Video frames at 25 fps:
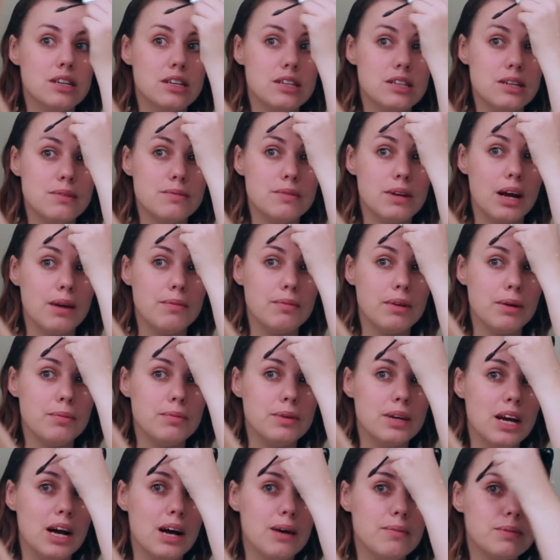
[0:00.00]
sometime
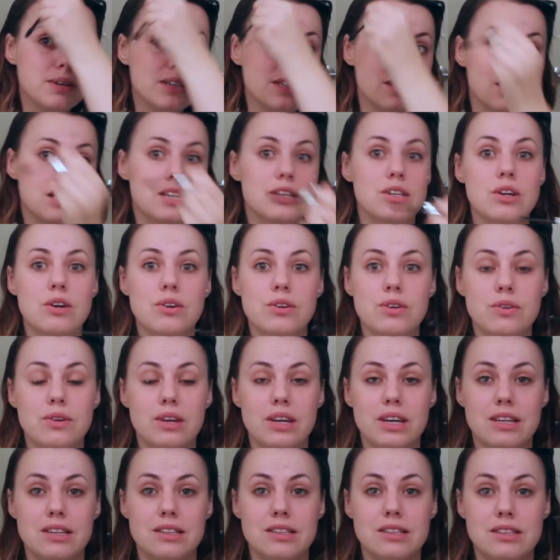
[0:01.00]
coming up, because I know you
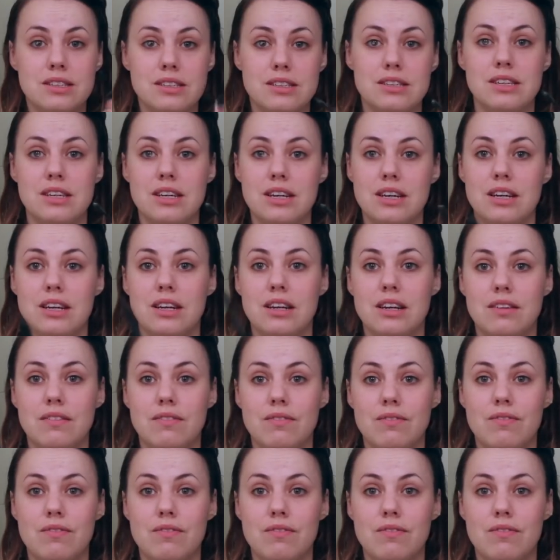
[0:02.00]
can't see it.